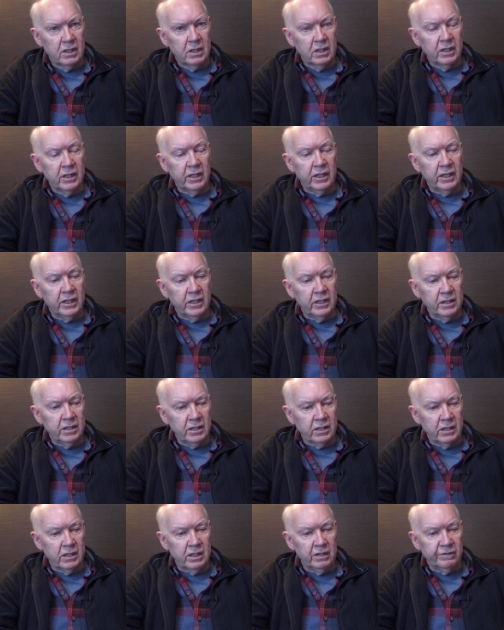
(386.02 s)

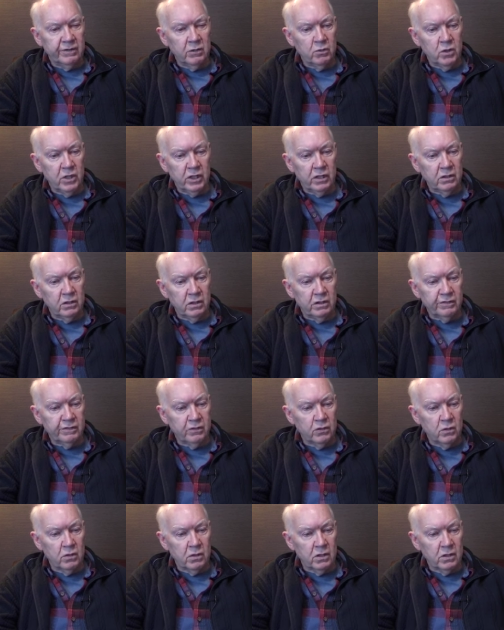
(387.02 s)
And if you want to look
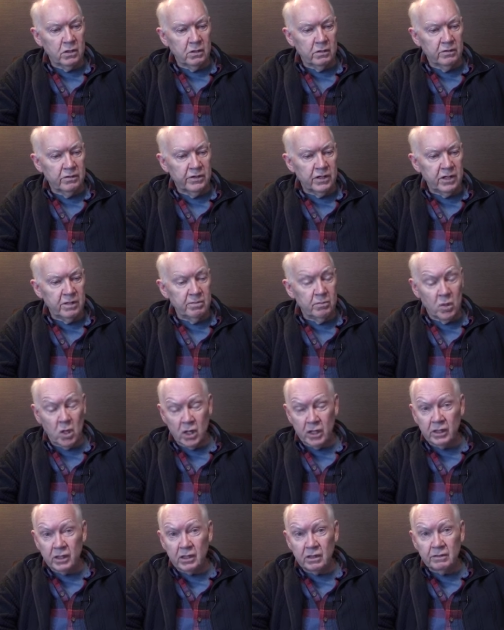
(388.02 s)
for the
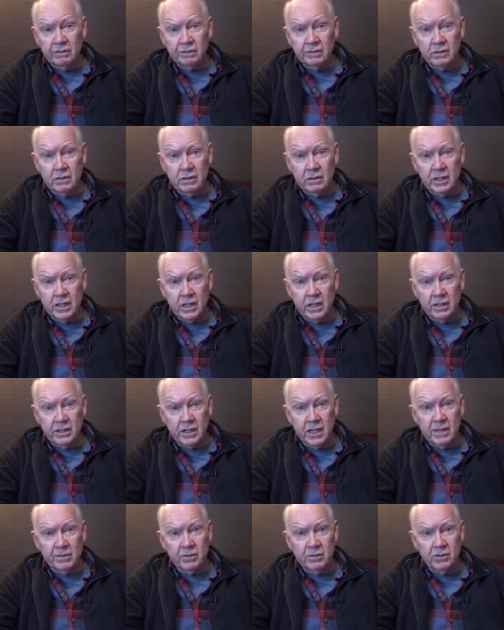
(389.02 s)
model for the
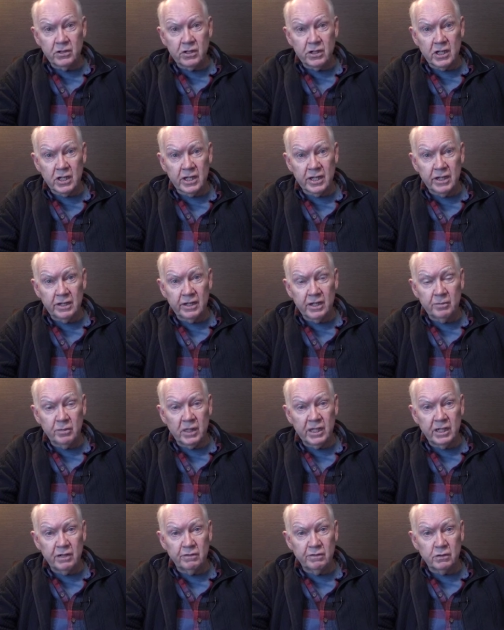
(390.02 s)
type of society they
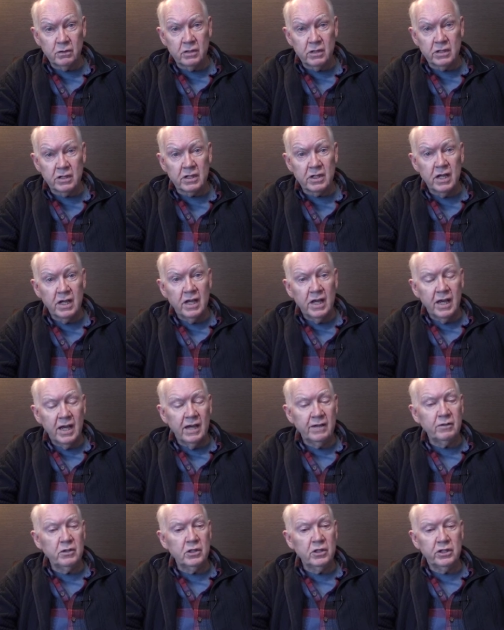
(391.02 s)
plan for us,
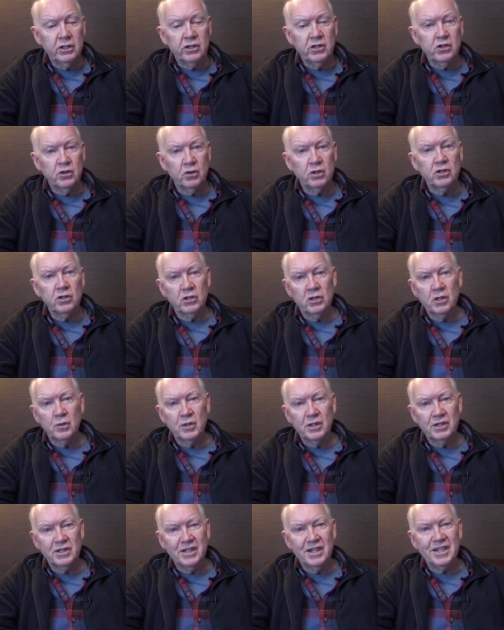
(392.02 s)
have a look at George
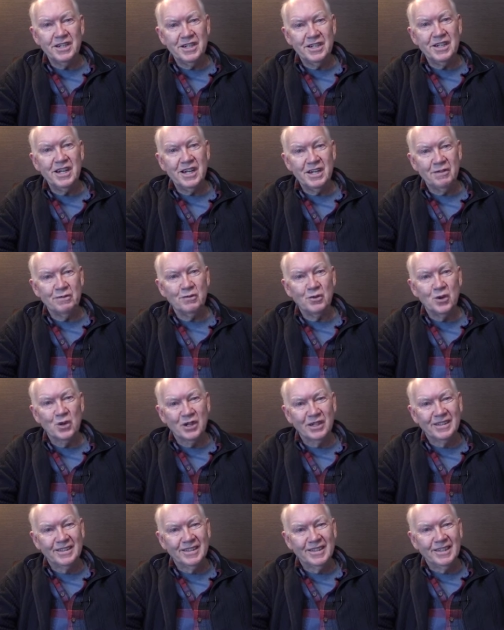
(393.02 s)
Orwell's
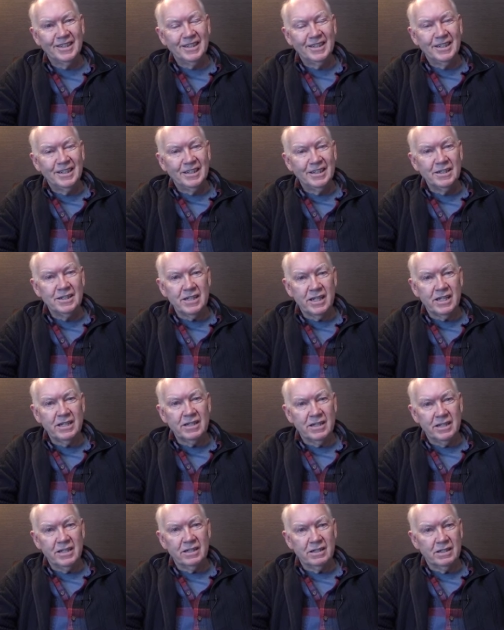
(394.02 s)
1984. Because
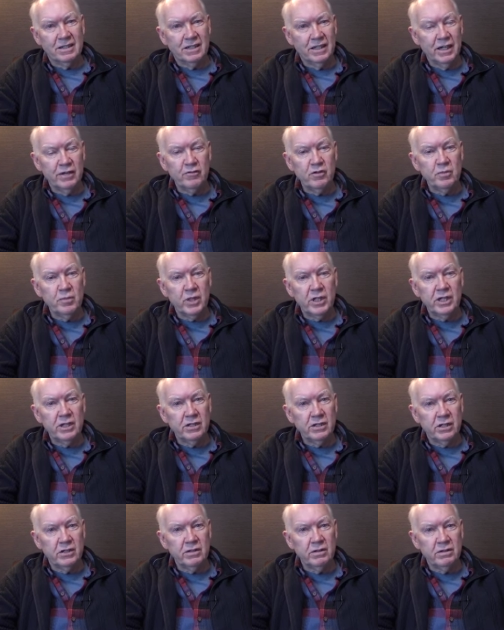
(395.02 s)
that's it. Everybody
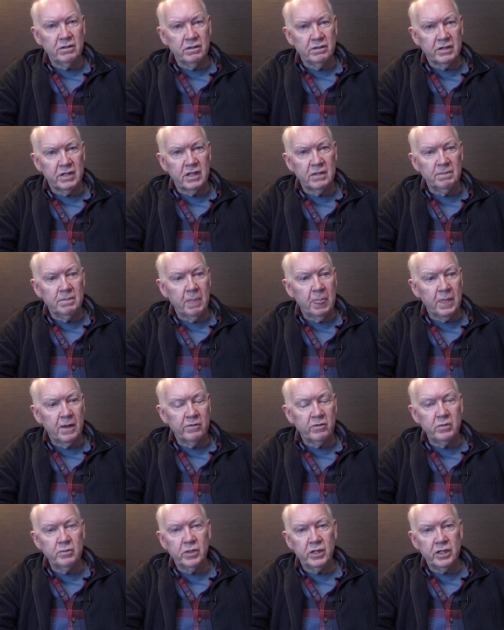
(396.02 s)
is under the thumb.
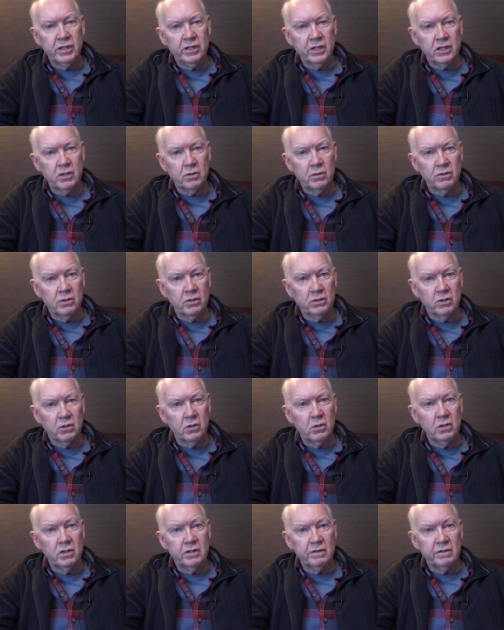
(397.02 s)
Everybody does what they're told.